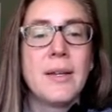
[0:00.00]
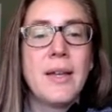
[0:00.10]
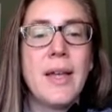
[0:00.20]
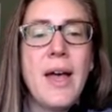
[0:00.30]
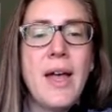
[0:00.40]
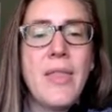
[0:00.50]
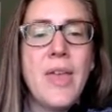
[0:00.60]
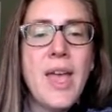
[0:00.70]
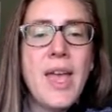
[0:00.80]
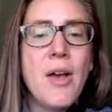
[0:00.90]

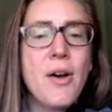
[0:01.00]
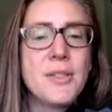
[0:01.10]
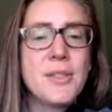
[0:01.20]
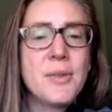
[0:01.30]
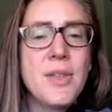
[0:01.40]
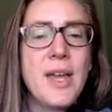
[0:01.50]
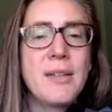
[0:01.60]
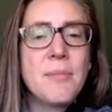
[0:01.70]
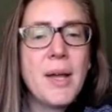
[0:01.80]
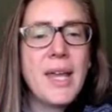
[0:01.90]
They also
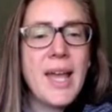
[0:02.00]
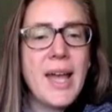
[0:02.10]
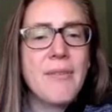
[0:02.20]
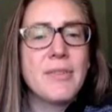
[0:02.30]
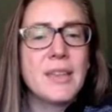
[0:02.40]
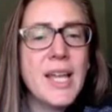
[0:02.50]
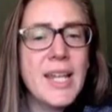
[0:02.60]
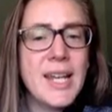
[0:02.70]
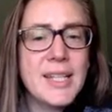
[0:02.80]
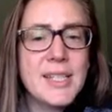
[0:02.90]
then might have light
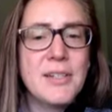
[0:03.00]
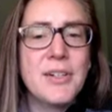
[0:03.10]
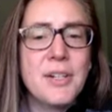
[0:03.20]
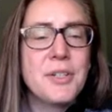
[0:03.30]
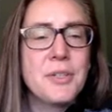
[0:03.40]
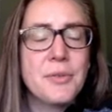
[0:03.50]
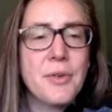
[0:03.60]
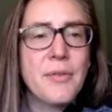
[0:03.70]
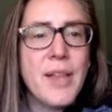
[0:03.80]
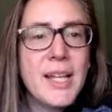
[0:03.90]
exterior to
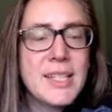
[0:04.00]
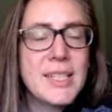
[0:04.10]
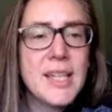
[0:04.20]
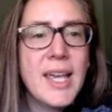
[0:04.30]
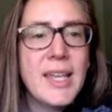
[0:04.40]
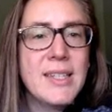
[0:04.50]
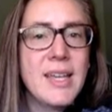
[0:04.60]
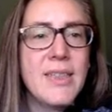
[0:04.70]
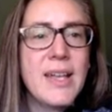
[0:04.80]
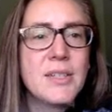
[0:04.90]
reflect light,
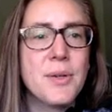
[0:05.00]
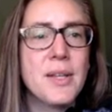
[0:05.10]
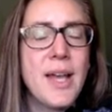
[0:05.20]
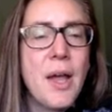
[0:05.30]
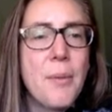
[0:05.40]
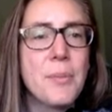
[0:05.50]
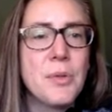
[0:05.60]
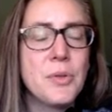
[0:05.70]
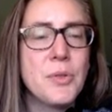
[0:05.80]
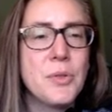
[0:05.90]
and that's going to help
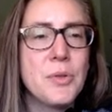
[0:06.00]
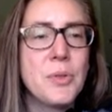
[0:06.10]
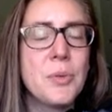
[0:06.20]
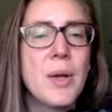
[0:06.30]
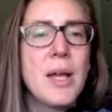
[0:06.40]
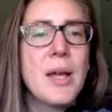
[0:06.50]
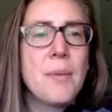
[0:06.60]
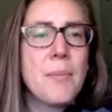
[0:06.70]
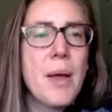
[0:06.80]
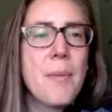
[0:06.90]
to
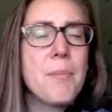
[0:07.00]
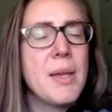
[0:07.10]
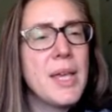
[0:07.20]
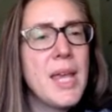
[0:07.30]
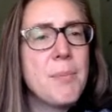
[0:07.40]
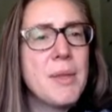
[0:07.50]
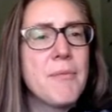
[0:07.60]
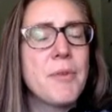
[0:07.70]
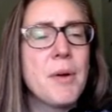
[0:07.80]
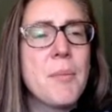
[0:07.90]
keep them
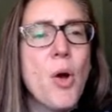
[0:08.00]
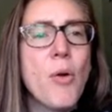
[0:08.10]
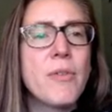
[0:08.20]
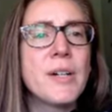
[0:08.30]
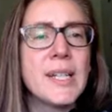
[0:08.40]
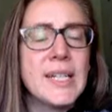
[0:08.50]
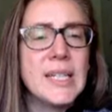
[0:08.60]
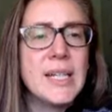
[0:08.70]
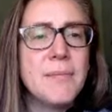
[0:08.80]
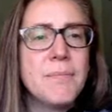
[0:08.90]
from
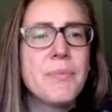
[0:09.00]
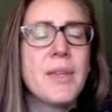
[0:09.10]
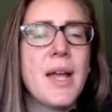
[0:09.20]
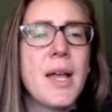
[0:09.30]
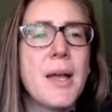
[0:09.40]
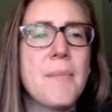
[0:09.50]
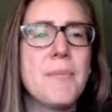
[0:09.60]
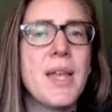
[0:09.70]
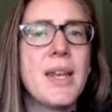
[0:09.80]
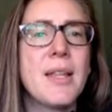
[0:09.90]
overheating.
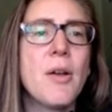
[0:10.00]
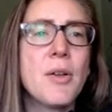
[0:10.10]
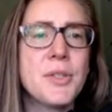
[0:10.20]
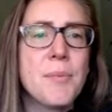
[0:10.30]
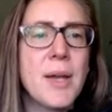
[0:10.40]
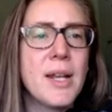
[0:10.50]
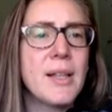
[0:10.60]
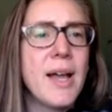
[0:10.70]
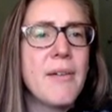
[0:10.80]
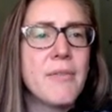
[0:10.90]
And it also might
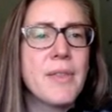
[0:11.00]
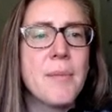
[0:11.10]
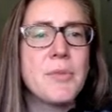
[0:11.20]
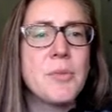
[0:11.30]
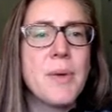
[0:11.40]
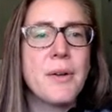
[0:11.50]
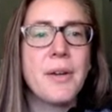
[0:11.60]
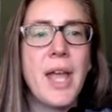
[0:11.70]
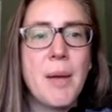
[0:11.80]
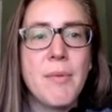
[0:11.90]
allow for them to better
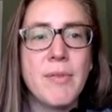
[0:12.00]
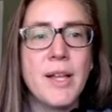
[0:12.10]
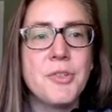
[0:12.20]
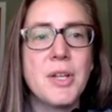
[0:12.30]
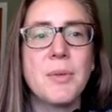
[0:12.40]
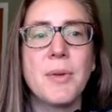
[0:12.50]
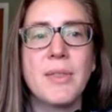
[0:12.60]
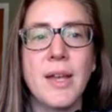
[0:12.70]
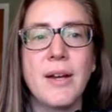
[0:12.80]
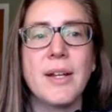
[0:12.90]
camouflage in with
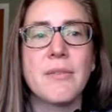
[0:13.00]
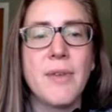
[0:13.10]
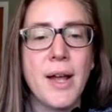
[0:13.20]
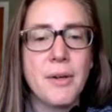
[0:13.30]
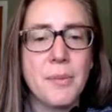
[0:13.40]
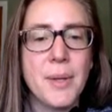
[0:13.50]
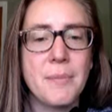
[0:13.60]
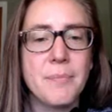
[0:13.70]
their environment.